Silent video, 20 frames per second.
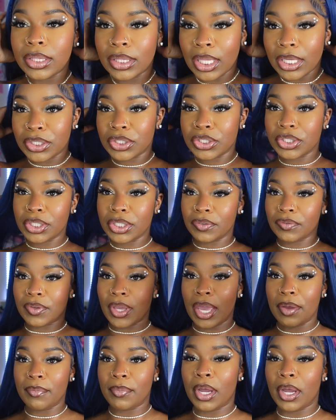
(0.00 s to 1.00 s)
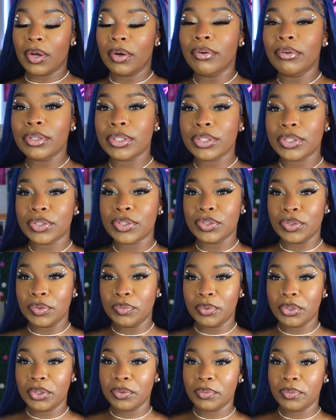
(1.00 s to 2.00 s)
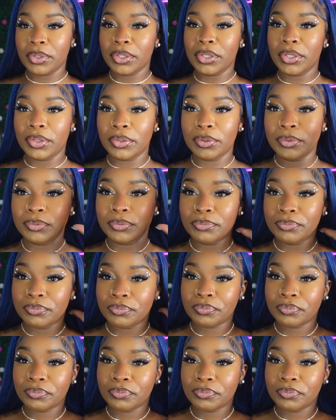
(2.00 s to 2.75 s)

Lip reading: they should have came out super duper cute.